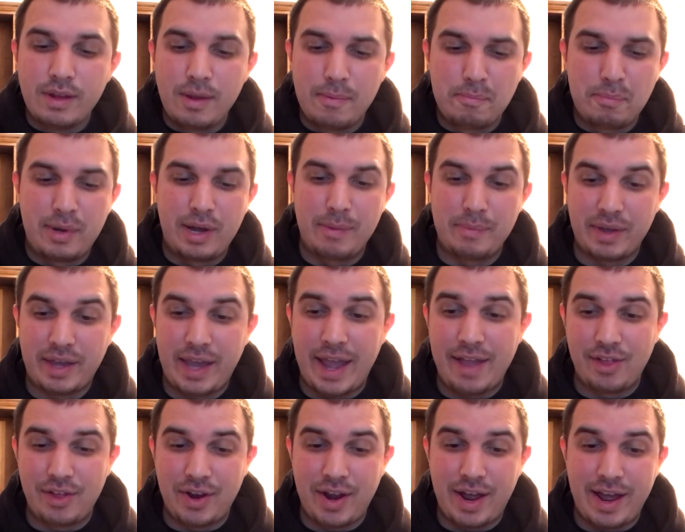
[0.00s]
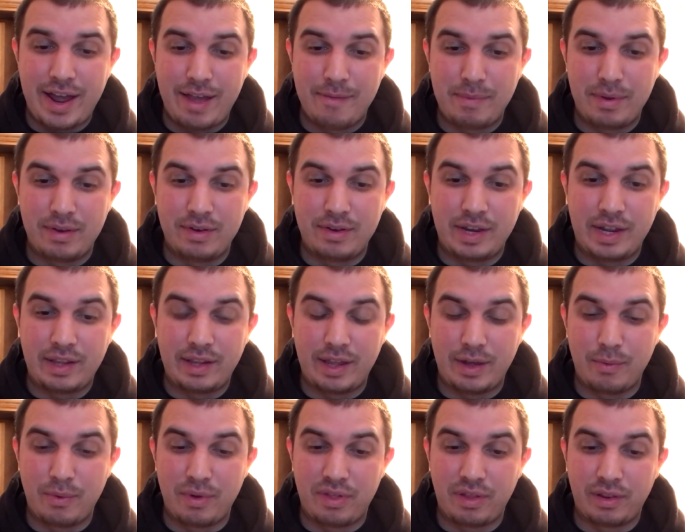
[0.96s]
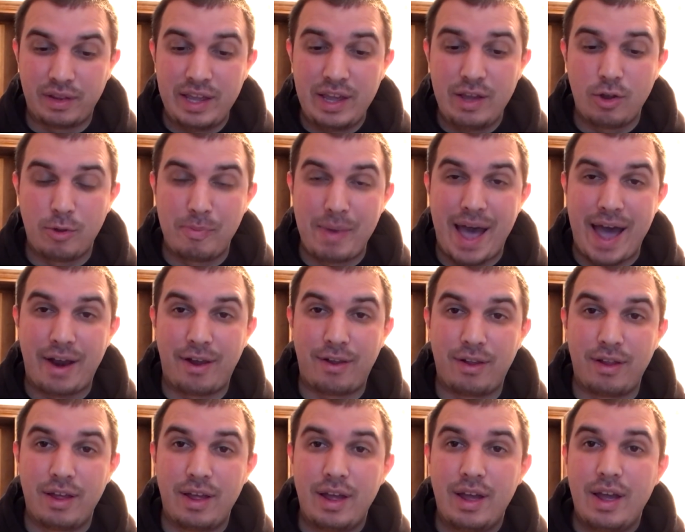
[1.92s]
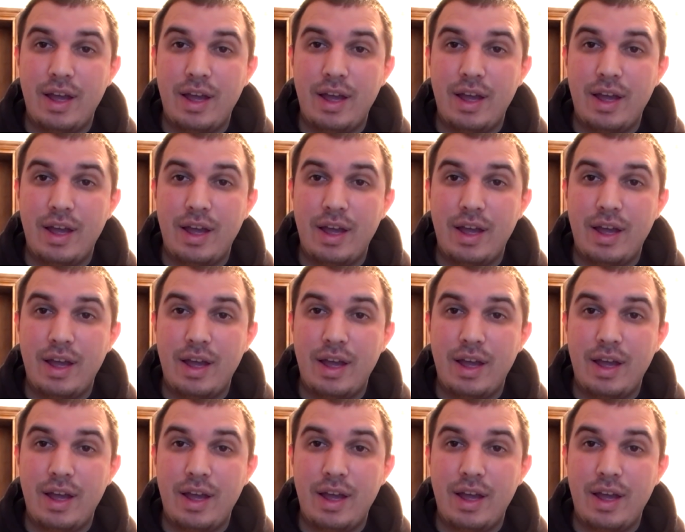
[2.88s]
but Michaela and I have been dealing with a legal battle